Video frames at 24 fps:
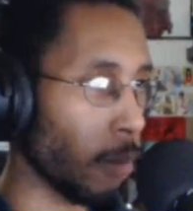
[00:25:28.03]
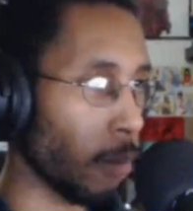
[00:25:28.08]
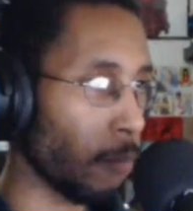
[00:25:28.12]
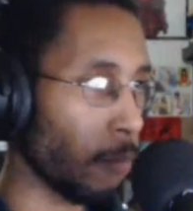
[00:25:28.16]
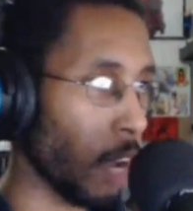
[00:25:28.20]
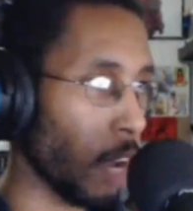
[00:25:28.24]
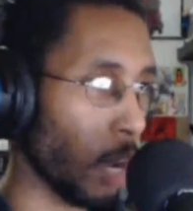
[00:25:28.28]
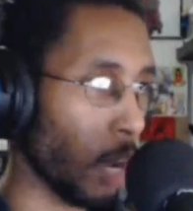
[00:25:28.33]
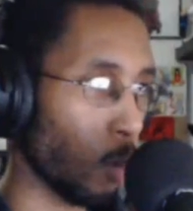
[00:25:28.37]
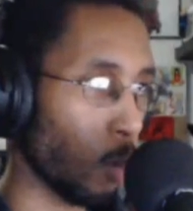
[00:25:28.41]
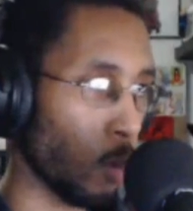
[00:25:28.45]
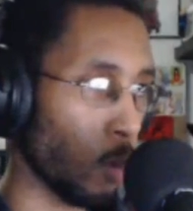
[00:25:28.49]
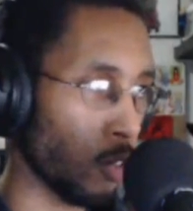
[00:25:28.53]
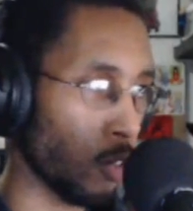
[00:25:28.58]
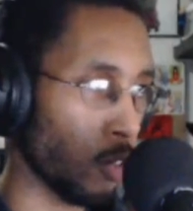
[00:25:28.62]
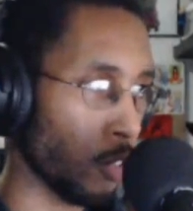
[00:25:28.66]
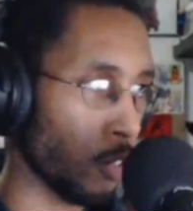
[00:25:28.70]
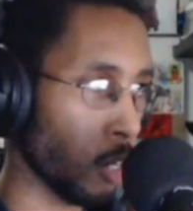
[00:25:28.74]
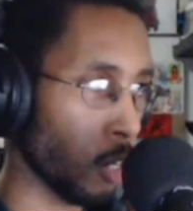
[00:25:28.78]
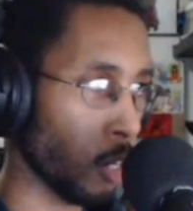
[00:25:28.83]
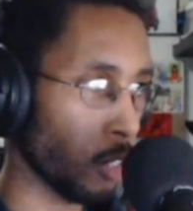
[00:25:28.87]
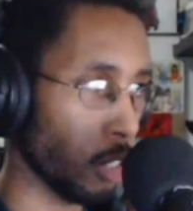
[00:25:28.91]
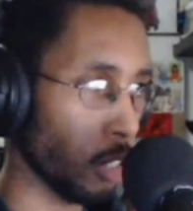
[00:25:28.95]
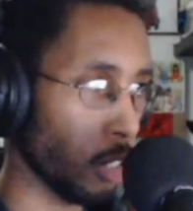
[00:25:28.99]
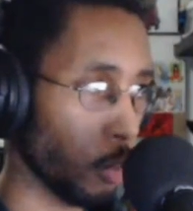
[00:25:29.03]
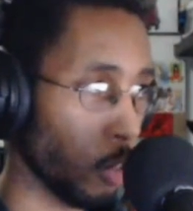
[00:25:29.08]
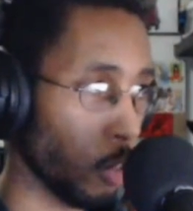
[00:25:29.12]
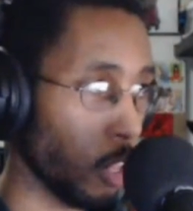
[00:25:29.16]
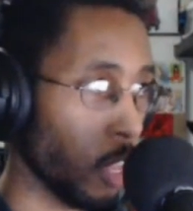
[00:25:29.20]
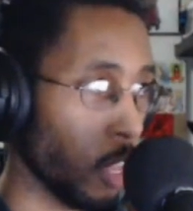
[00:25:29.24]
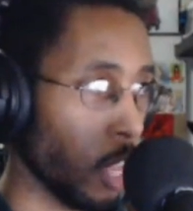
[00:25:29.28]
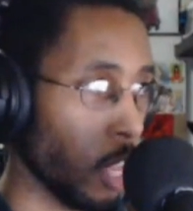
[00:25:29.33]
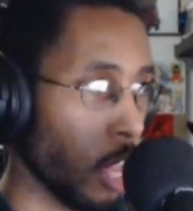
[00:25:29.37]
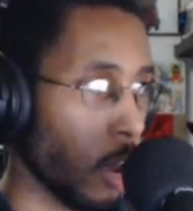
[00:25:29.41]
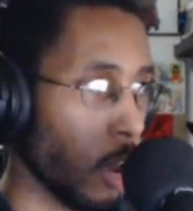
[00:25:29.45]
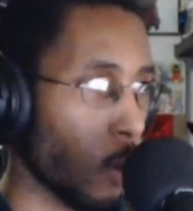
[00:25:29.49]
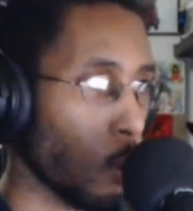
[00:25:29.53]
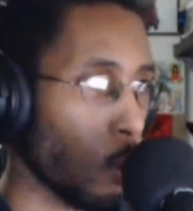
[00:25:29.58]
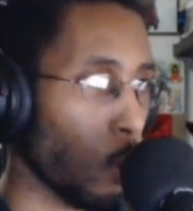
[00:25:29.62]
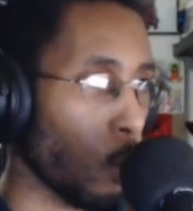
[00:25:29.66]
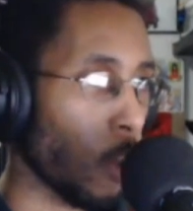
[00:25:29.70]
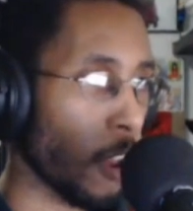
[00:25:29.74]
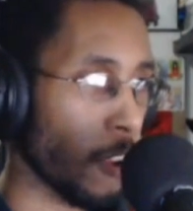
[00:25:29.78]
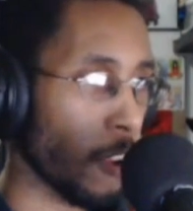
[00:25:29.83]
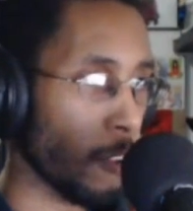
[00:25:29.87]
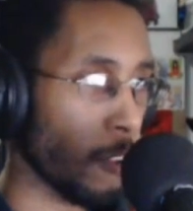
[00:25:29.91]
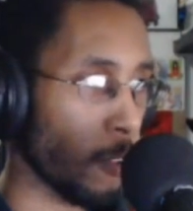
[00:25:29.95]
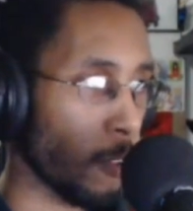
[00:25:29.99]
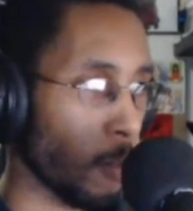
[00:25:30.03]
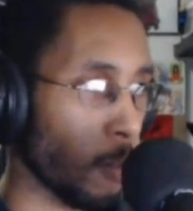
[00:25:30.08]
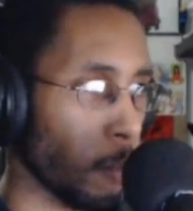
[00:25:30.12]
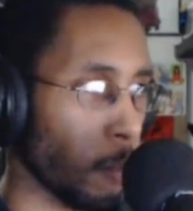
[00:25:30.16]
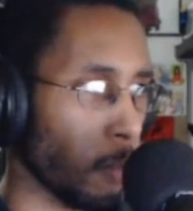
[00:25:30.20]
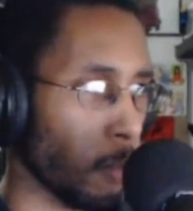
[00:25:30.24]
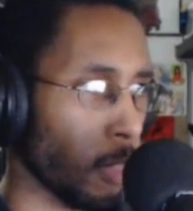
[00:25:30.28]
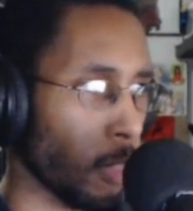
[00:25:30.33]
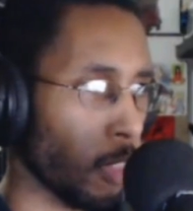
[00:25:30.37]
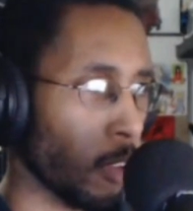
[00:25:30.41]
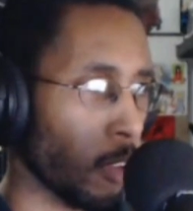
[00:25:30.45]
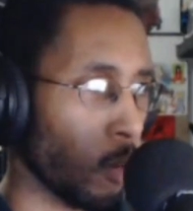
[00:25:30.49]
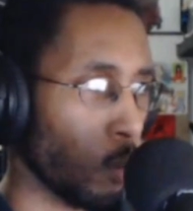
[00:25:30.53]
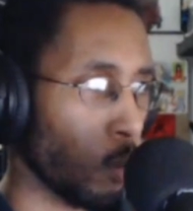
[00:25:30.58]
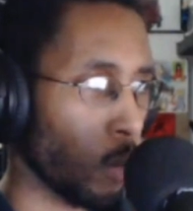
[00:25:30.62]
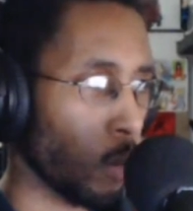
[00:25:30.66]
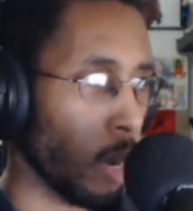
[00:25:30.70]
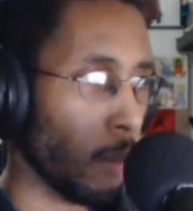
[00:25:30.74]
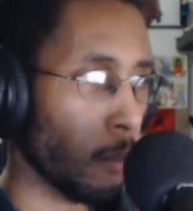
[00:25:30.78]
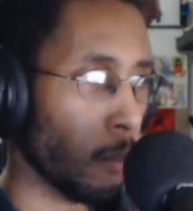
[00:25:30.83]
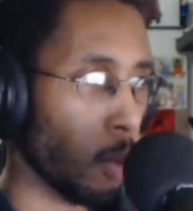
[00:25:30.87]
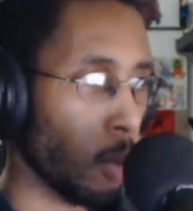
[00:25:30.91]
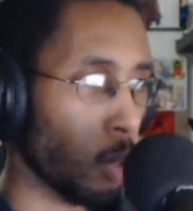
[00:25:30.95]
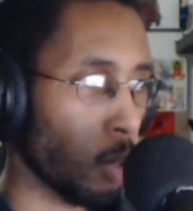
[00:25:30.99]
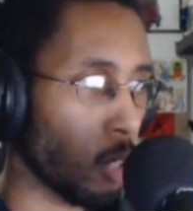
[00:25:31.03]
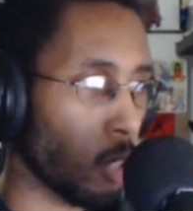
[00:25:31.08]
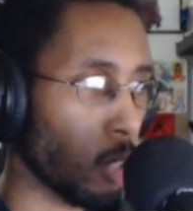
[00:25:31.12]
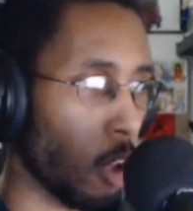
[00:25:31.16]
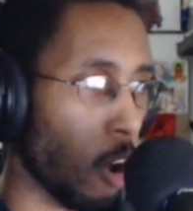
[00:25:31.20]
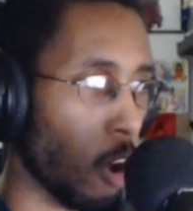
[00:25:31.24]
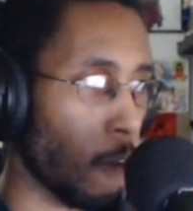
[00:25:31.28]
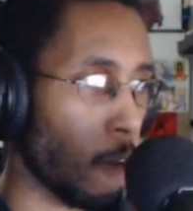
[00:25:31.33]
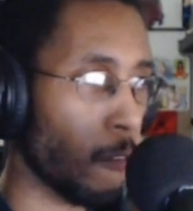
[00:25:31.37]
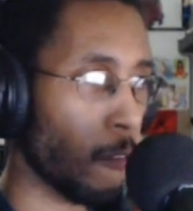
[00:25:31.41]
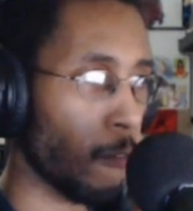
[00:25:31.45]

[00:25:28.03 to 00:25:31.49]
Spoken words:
Yeah, I'm fine with shoujo. What I most